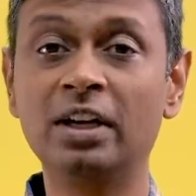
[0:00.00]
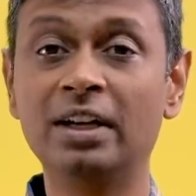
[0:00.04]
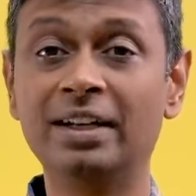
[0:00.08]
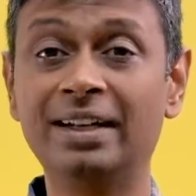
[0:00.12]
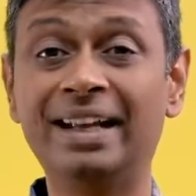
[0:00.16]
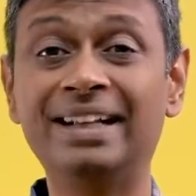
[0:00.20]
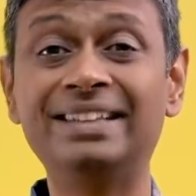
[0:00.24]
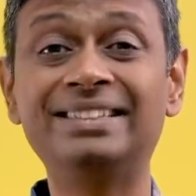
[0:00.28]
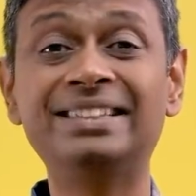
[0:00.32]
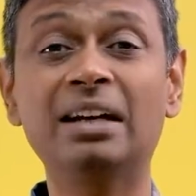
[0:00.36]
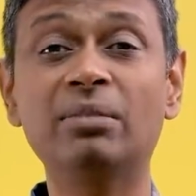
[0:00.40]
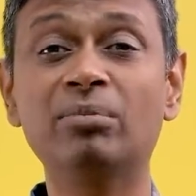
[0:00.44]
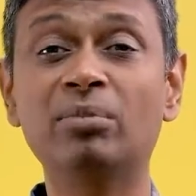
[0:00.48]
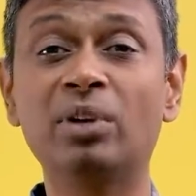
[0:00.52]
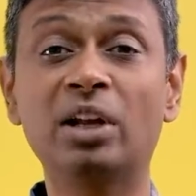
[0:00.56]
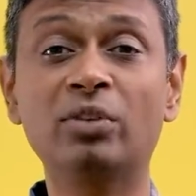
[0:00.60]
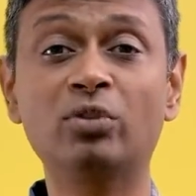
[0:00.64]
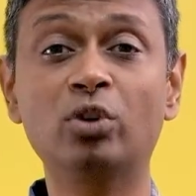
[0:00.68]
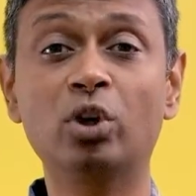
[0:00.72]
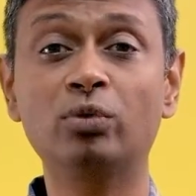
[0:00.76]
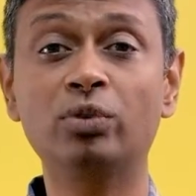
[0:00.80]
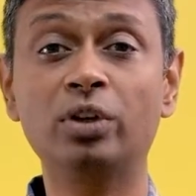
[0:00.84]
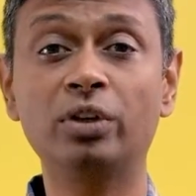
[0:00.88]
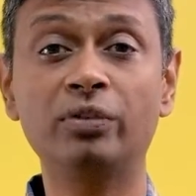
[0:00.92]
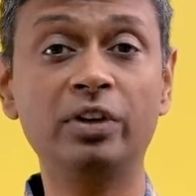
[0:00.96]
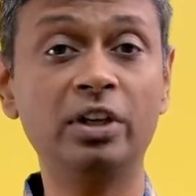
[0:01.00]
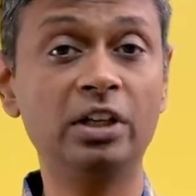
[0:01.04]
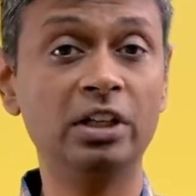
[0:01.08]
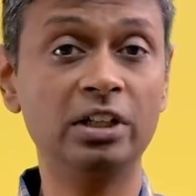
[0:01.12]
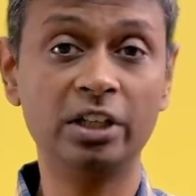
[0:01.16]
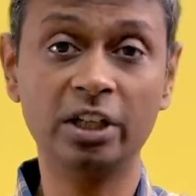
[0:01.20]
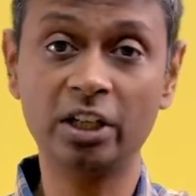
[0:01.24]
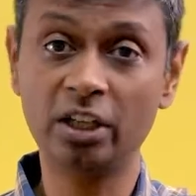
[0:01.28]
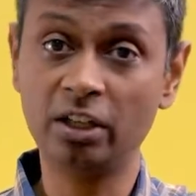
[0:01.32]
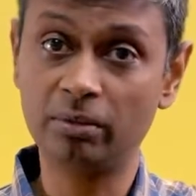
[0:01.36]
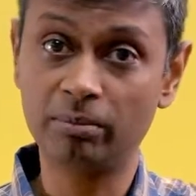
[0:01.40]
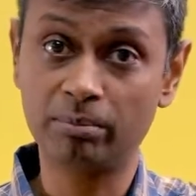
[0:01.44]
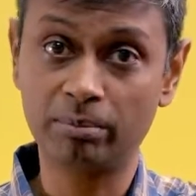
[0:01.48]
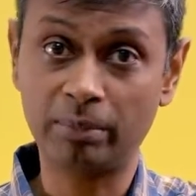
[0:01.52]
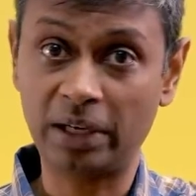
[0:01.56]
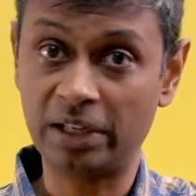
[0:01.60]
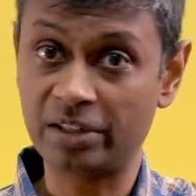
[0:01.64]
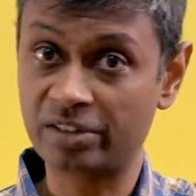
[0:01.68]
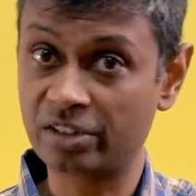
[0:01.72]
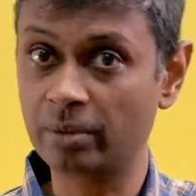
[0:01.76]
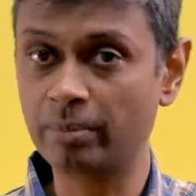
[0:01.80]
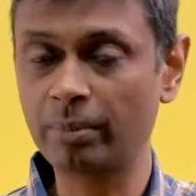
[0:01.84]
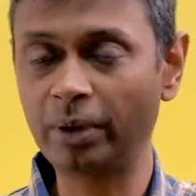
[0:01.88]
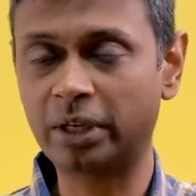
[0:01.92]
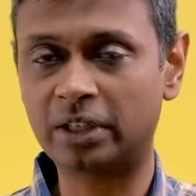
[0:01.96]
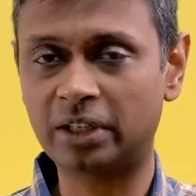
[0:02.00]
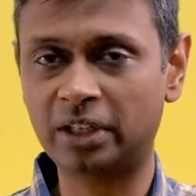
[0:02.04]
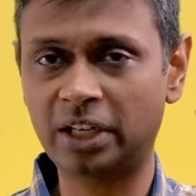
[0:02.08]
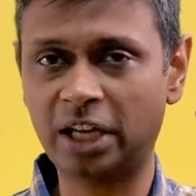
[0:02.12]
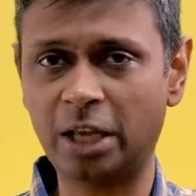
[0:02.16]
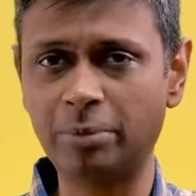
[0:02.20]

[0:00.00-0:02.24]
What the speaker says: The exam level of difficulty, miles apart.